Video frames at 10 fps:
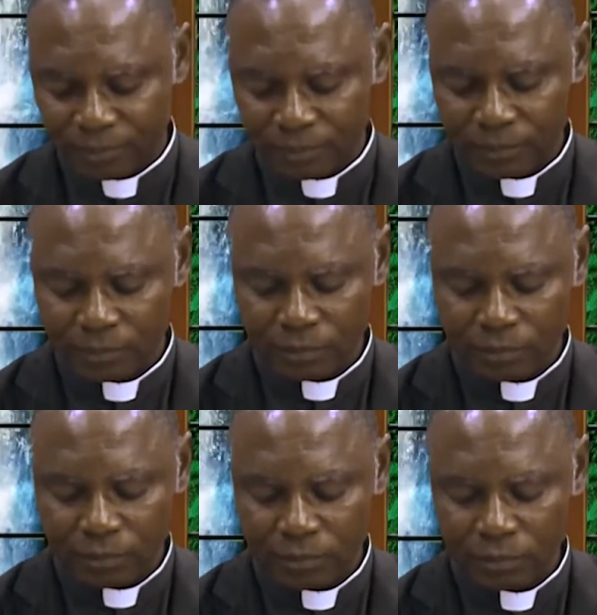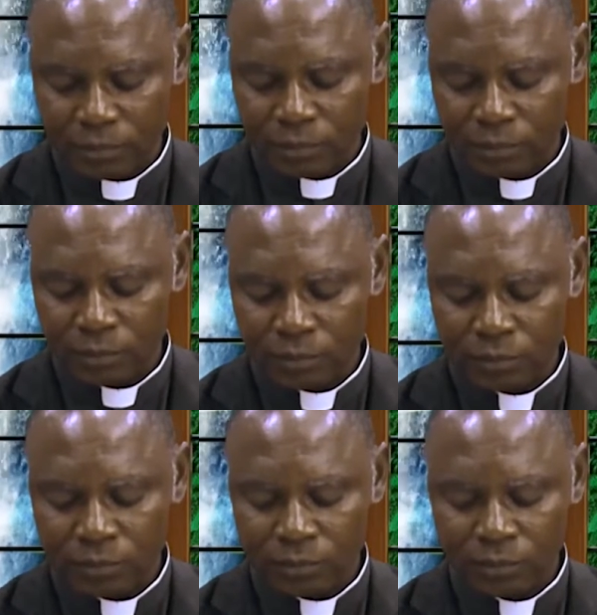
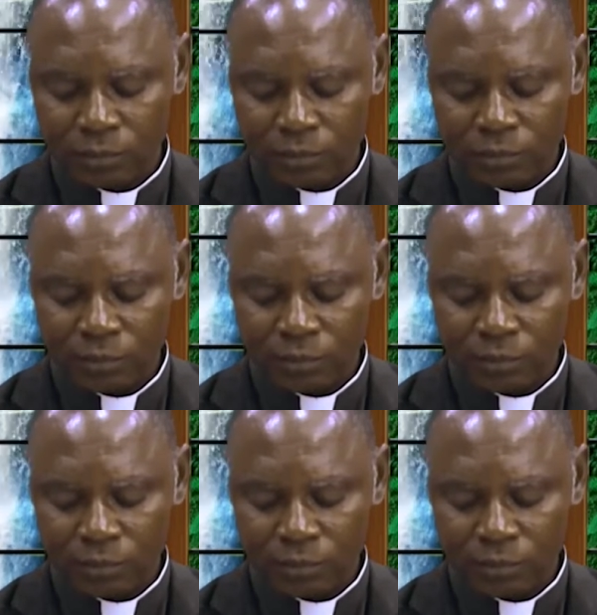[no speech]